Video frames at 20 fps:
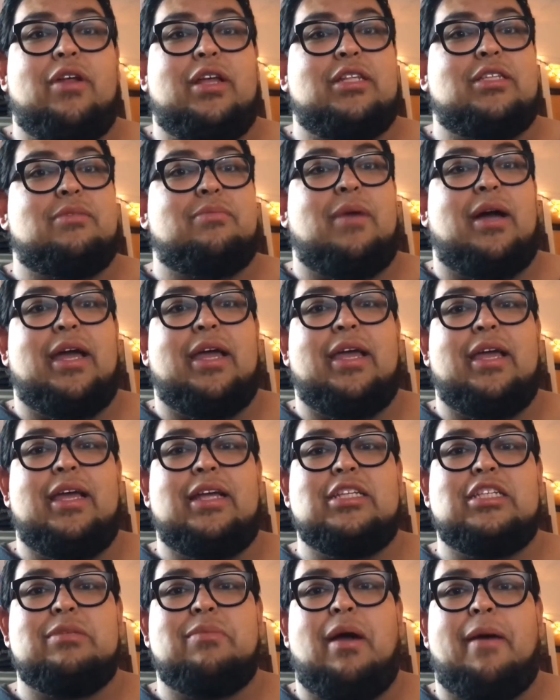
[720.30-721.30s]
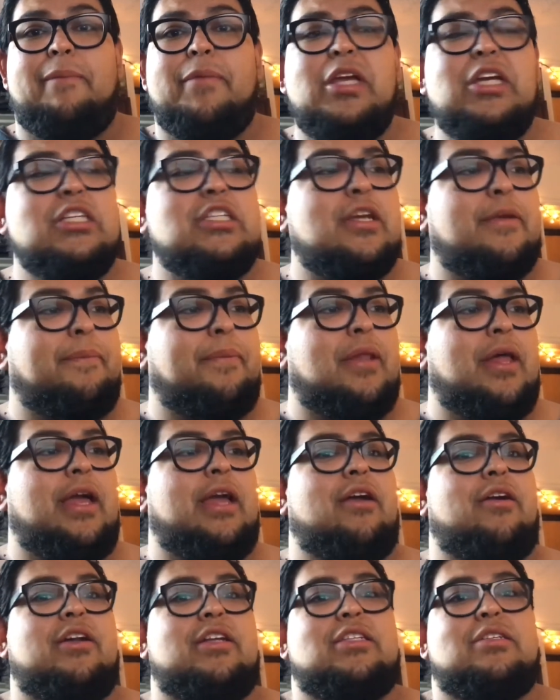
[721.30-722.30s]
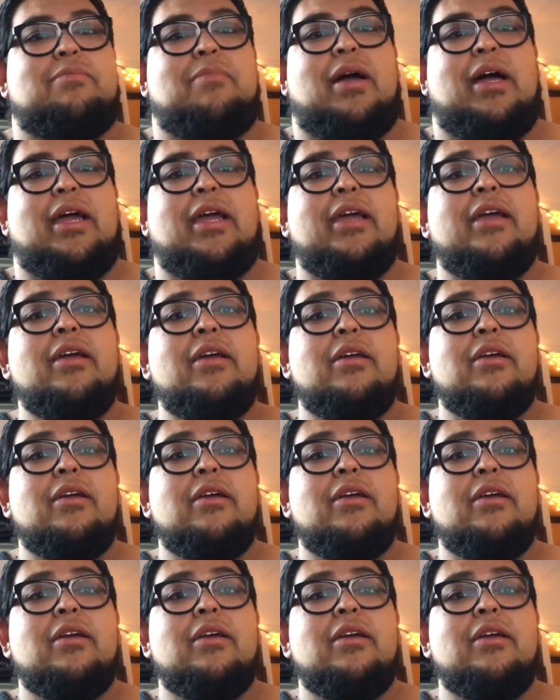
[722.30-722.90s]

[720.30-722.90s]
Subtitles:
it's my music player, it's my